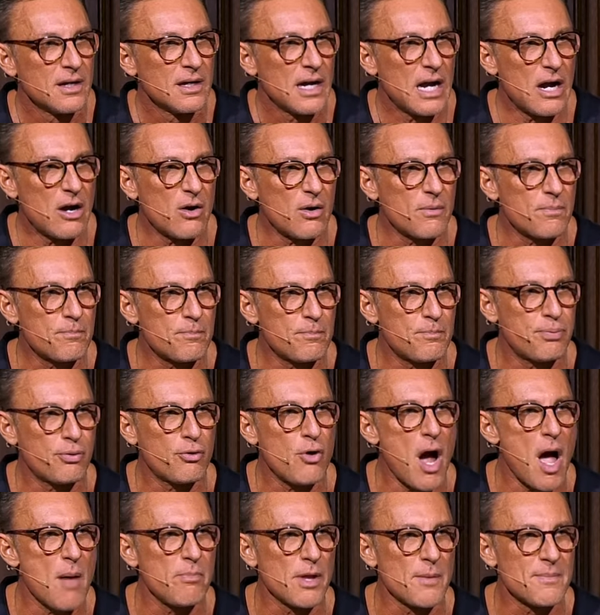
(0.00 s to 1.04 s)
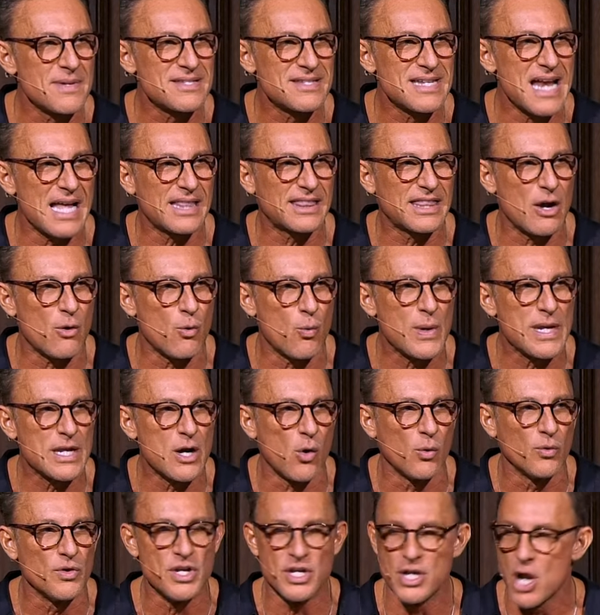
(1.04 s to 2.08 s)
Our problem is not that we
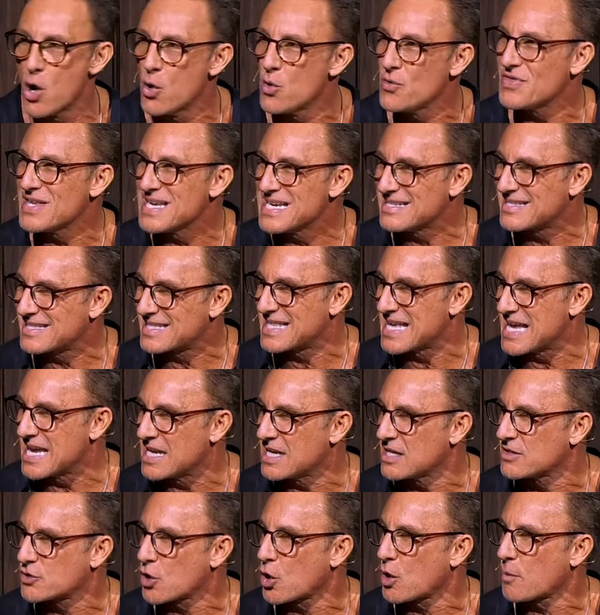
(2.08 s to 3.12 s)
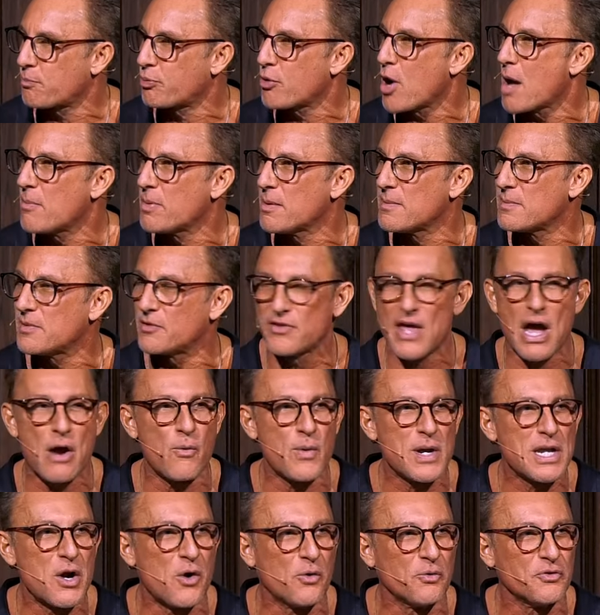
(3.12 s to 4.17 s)
don't know these things, our problem is that
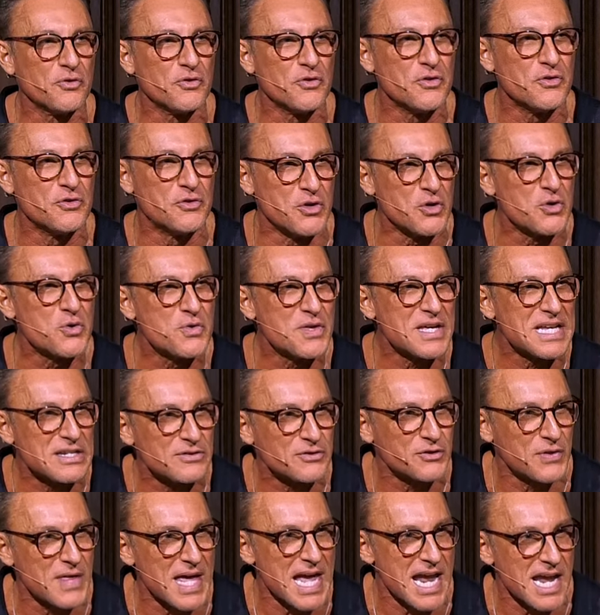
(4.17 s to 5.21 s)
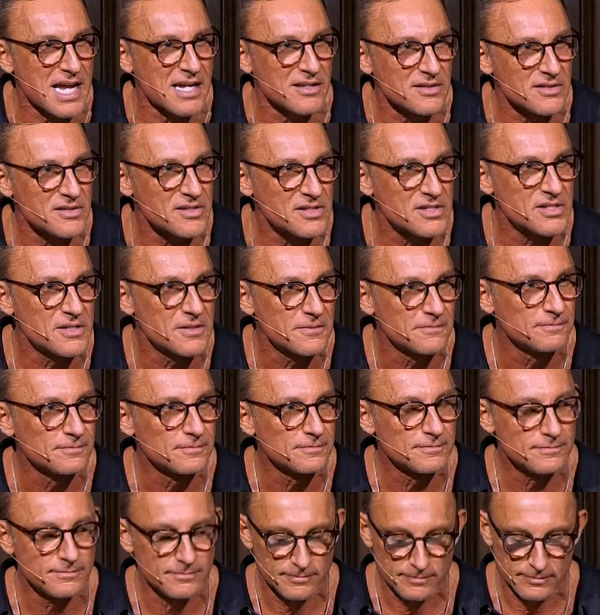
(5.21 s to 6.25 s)
we don't do these things.
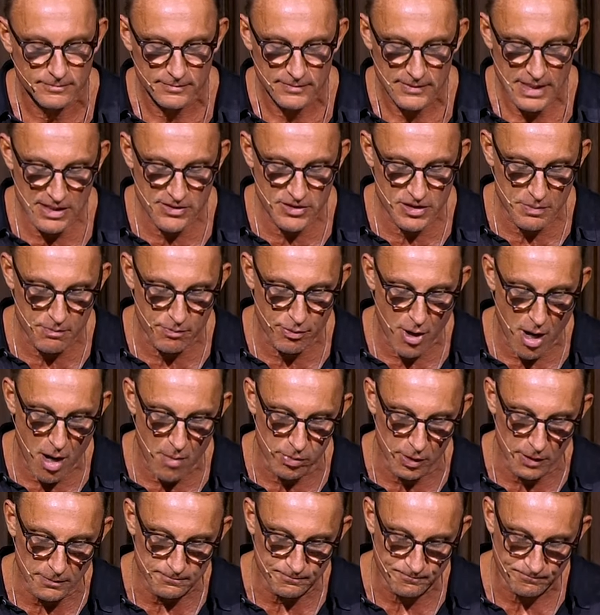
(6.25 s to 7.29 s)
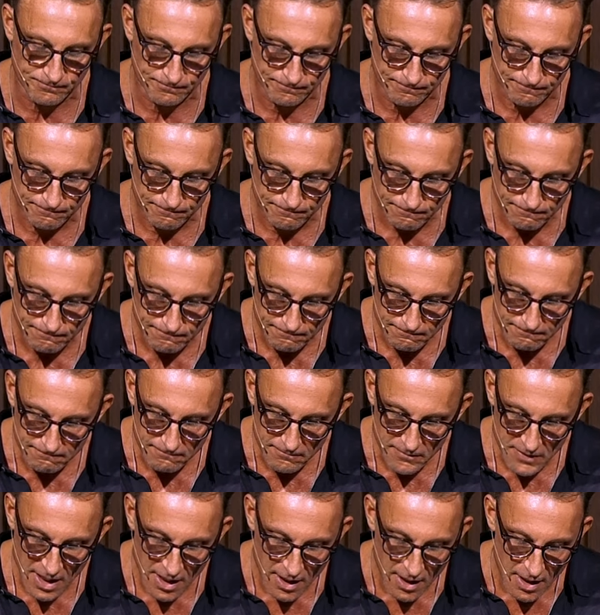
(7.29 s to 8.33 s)
That's the problem.
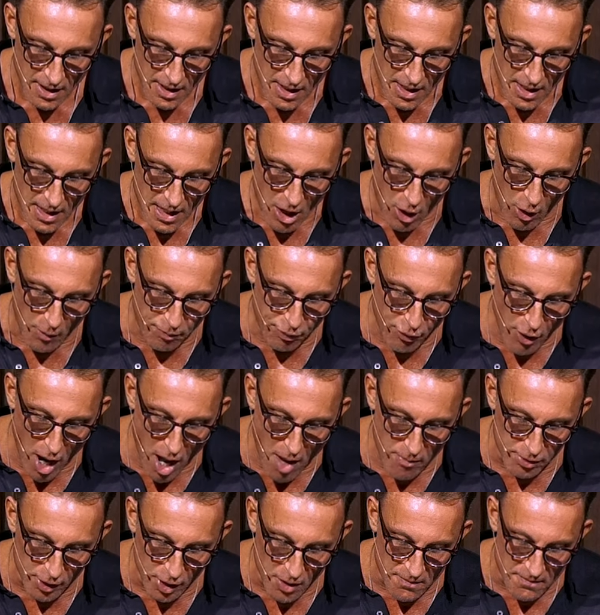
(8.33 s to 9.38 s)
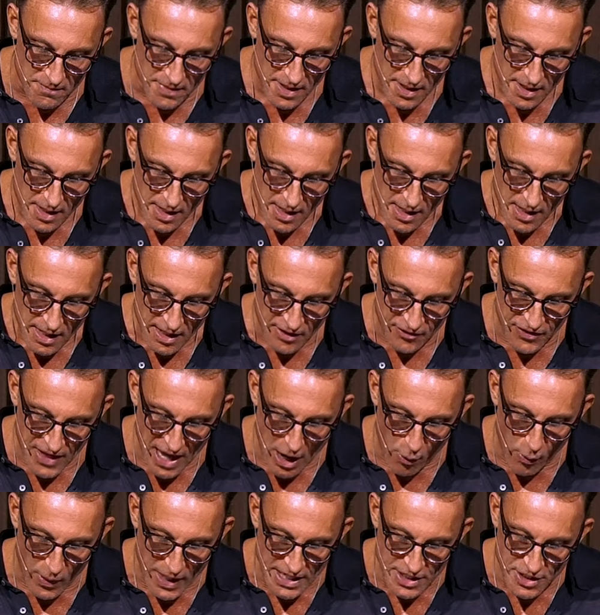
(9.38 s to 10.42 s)
Our problem is
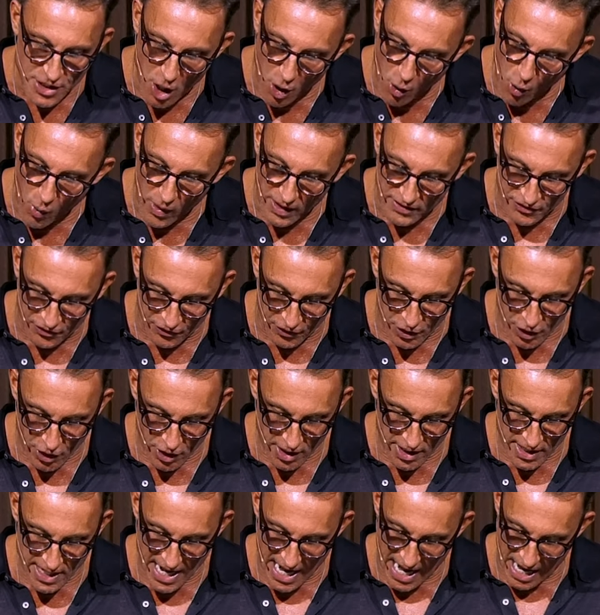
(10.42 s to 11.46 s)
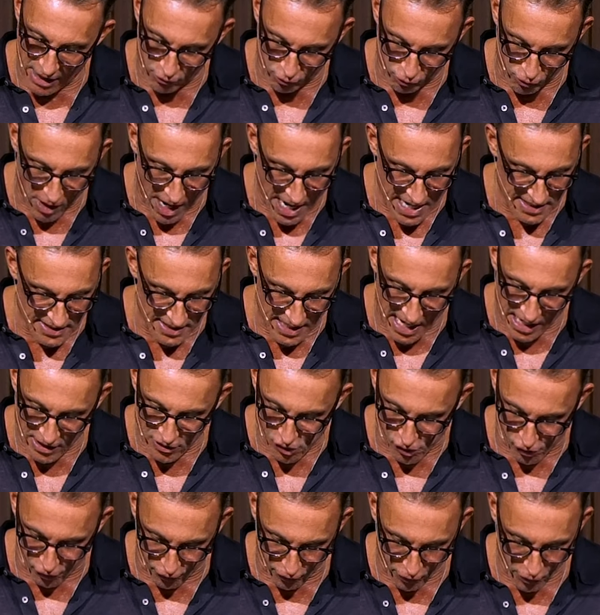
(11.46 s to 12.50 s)
that we know what's good and right
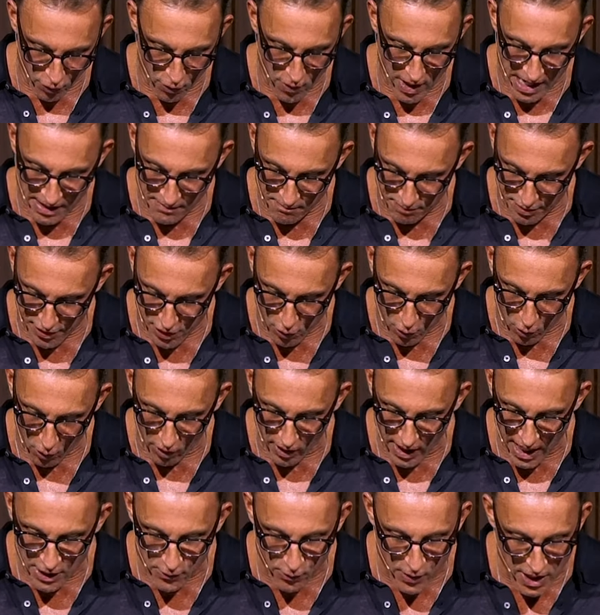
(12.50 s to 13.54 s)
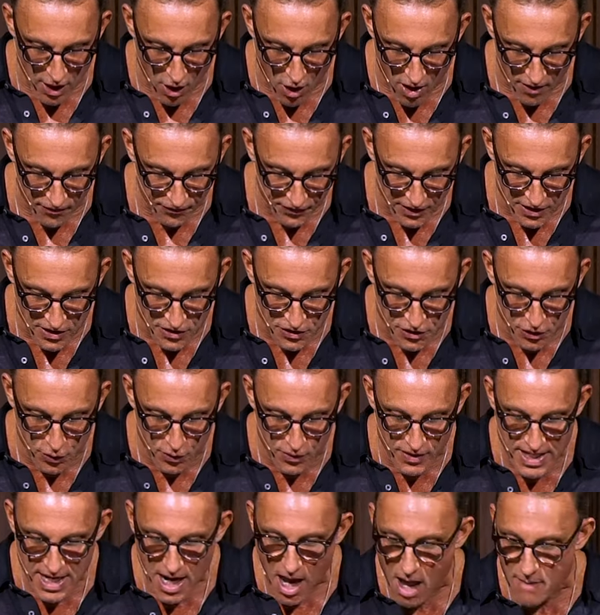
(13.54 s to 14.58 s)
and true and pure, and we often
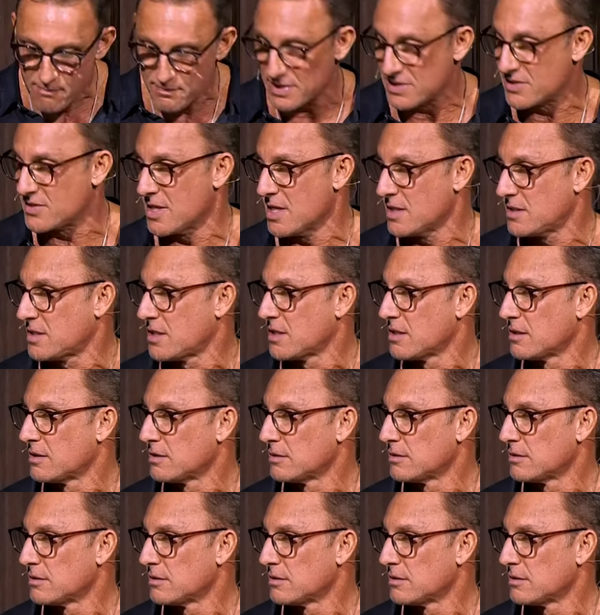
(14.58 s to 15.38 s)
do the opposite.